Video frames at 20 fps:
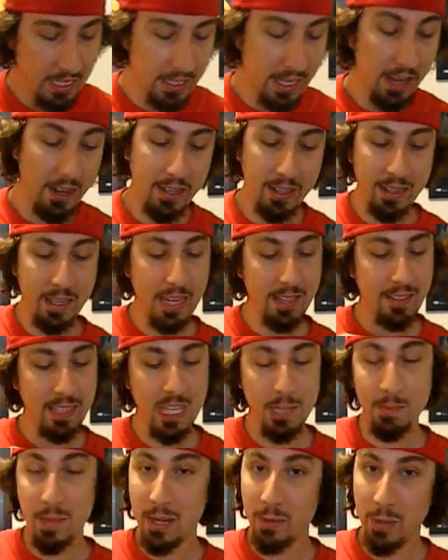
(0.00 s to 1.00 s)
is, and I
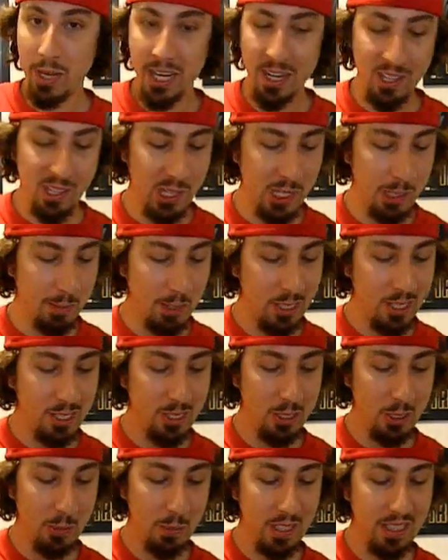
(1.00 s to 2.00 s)
get to keep my rail armor
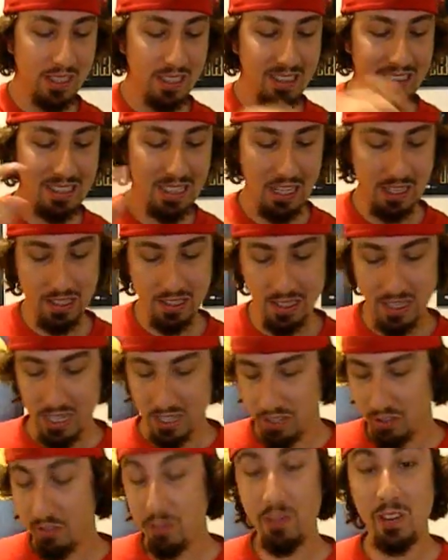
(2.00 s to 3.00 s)
too, but that
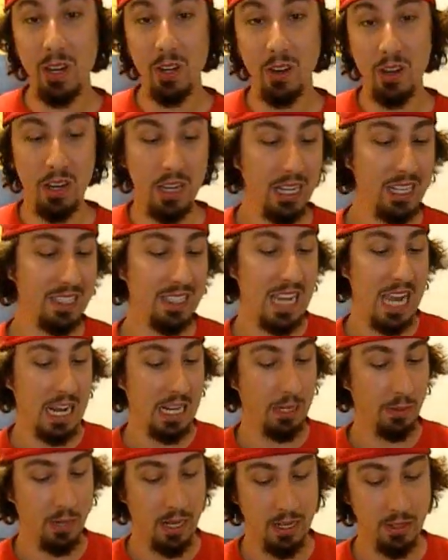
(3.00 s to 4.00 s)
doesn't actually fit on
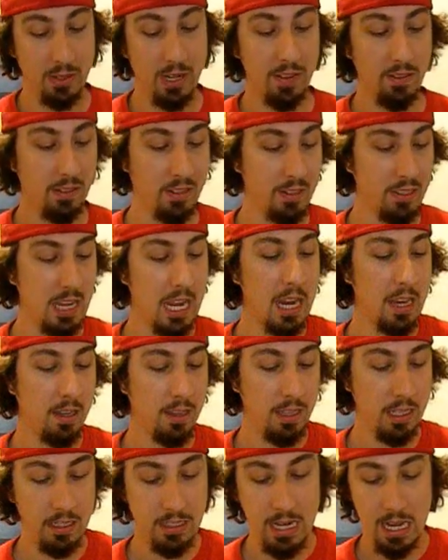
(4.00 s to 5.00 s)
exactly right, so I have to
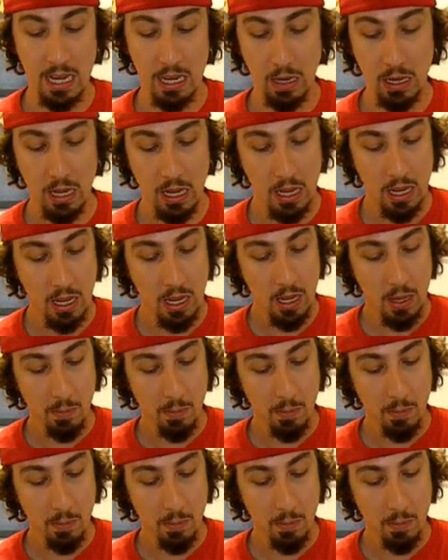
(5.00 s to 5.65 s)
sand these down.